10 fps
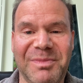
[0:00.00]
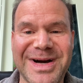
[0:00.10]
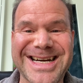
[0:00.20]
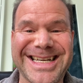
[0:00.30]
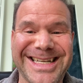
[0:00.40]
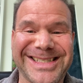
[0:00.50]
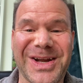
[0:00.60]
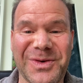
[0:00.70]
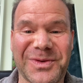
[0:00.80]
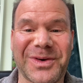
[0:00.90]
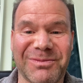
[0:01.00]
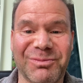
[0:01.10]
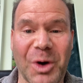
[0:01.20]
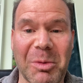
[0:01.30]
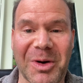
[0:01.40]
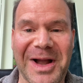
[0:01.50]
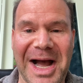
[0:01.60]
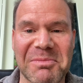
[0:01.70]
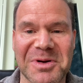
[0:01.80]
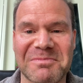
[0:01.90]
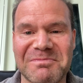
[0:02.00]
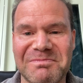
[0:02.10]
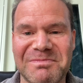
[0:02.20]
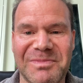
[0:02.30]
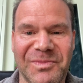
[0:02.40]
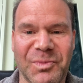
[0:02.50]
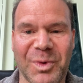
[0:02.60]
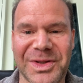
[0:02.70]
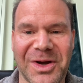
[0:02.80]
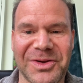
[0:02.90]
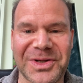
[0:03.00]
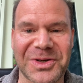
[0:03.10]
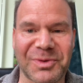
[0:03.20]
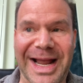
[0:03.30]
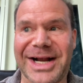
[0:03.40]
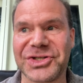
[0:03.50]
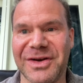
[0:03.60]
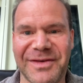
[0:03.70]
but he's known for Robocop with all the reaction